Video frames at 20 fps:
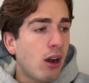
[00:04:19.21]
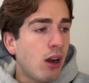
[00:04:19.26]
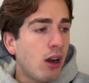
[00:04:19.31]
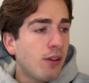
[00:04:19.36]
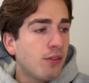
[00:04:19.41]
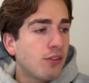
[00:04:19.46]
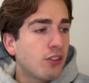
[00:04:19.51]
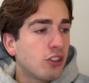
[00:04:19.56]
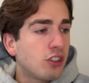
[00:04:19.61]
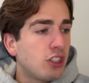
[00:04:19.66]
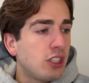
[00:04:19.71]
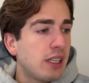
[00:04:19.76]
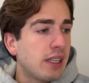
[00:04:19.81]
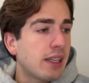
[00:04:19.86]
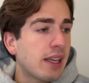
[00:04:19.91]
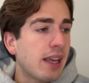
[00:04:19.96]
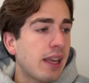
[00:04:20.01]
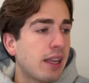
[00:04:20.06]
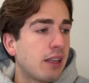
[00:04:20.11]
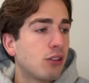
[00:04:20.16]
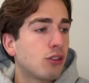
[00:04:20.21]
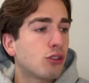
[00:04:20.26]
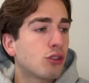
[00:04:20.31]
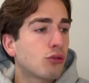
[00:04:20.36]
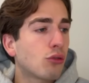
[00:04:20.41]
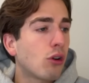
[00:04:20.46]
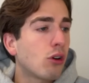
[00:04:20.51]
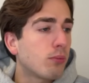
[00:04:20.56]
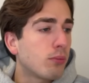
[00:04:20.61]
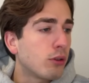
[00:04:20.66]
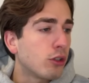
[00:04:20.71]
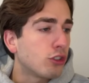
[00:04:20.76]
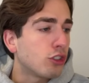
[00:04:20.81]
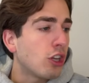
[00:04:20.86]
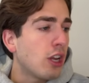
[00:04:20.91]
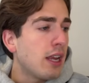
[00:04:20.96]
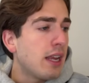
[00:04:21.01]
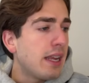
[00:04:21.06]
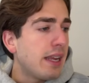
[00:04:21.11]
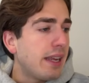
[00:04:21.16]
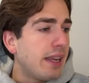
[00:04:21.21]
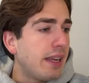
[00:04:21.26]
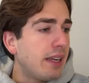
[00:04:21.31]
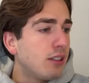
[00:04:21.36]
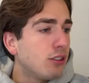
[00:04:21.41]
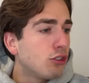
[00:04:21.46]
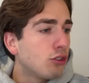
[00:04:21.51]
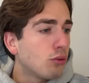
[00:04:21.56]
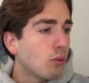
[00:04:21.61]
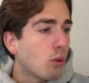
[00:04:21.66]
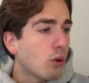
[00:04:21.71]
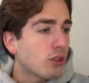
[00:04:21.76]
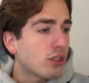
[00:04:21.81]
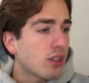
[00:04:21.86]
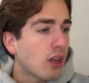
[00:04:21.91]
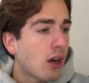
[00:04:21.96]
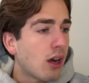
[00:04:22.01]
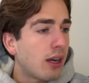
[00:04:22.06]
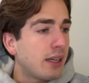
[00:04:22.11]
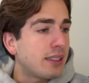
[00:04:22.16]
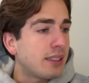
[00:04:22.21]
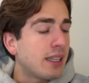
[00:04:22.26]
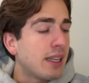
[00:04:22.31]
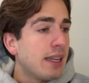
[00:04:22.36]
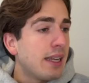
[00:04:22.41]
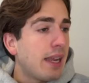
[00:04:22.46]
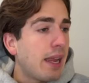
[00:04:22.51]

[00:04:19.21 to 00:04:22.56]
after seeing a strong push in towards the highs,